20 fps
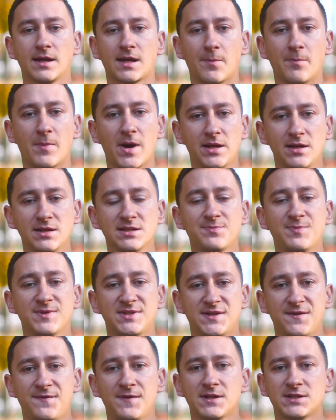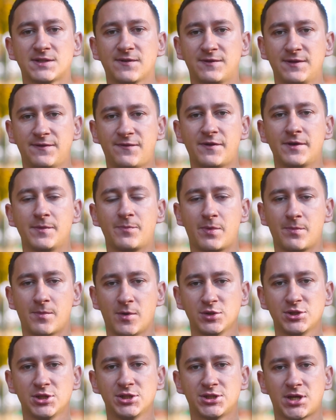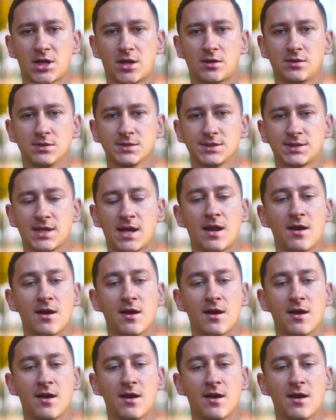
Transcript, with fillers: Combining specifics of different promotion channels,